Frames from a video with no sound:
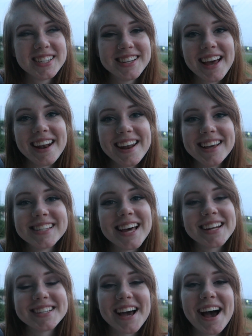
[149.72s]
10 days
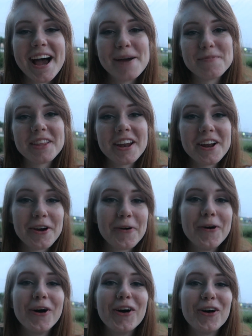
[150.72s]
at a time and then I
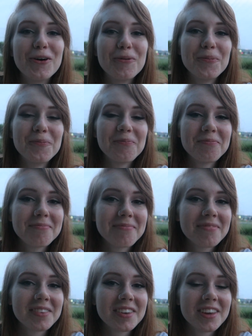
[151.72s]
go home
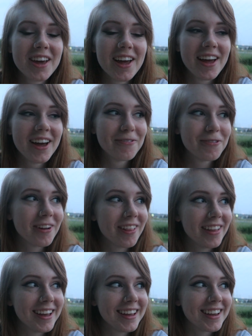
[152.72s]
for
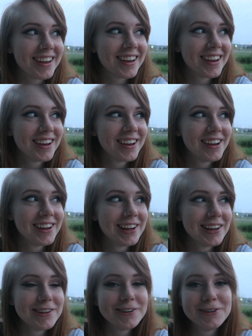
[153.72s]
like
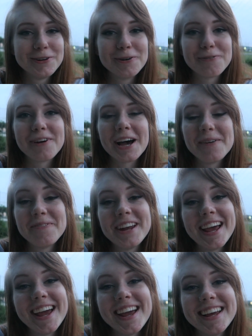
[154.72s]
two to five
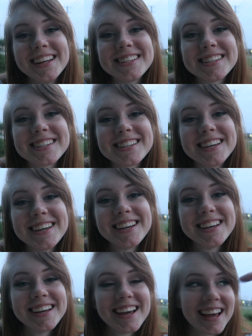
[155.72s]
days
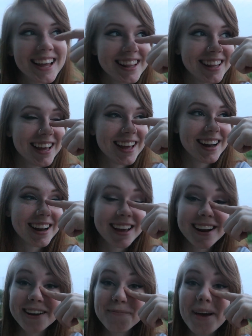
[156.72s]
and then I
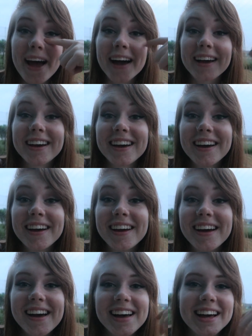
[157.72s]
kind of come back
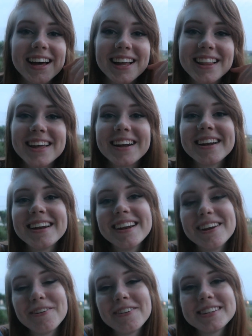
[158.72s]
and
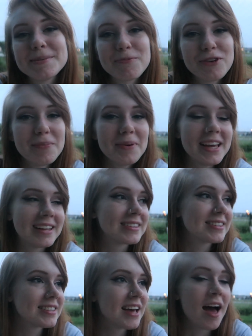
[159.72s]
then it
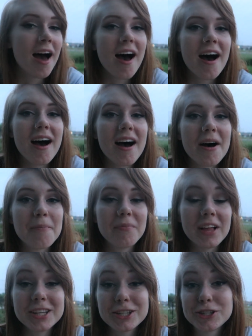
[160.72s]
repeats.
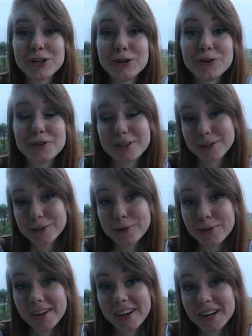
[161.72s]
Um, less so during the
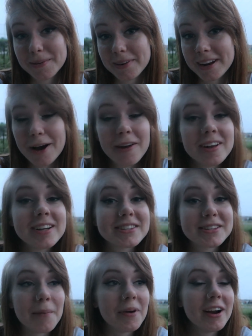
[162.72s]
school year, but now that
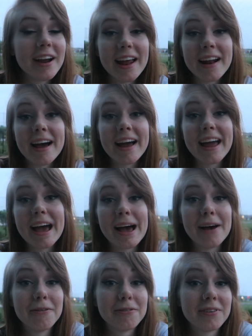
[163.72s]
it's summer and I
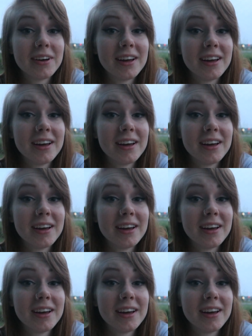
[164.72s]
have